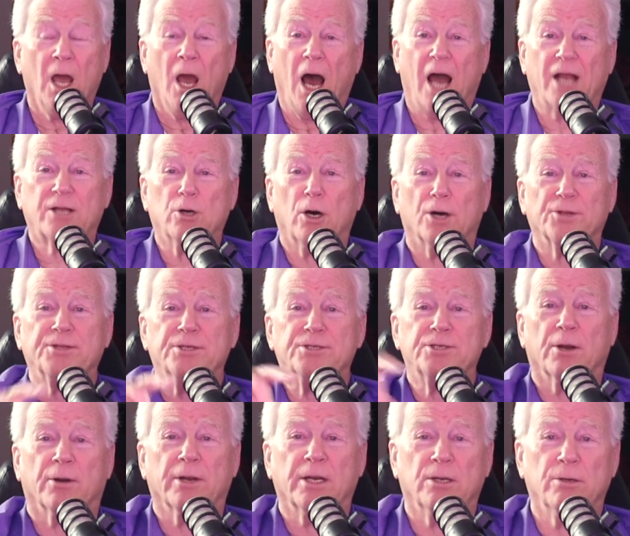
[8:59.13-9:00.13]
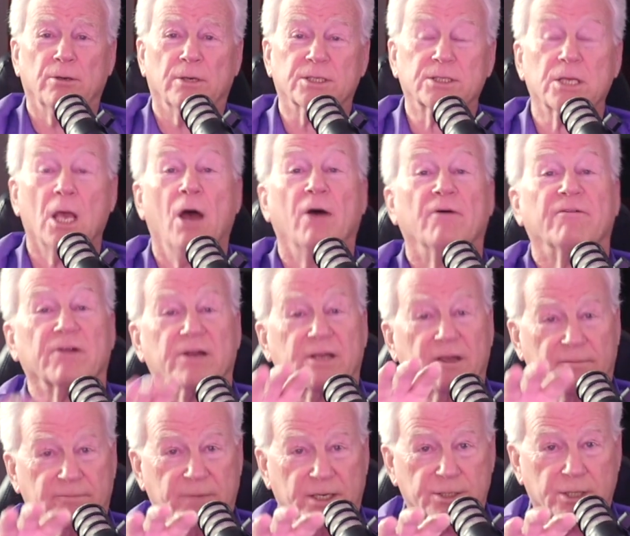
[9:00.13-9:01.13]
I call it the Jerry Lewis.
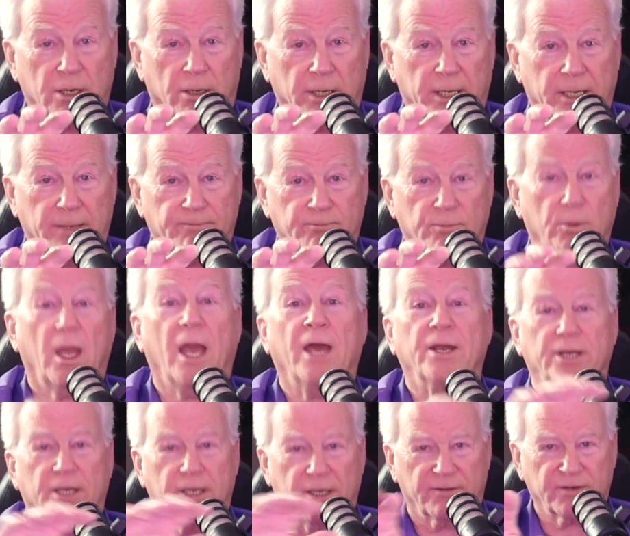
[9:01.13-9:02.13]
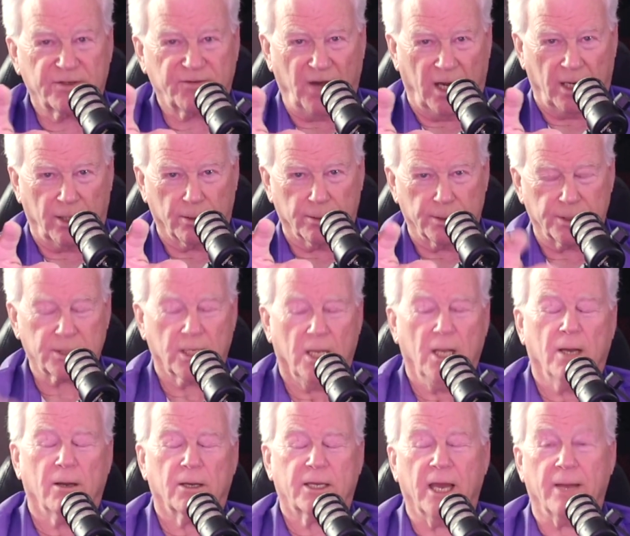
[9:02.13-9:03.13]
Forgive me, Jerry, and any of his followers.
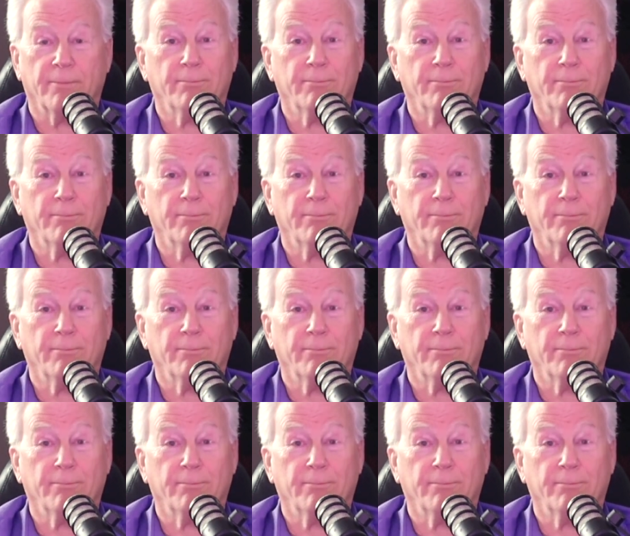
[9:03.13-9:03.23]
Okay,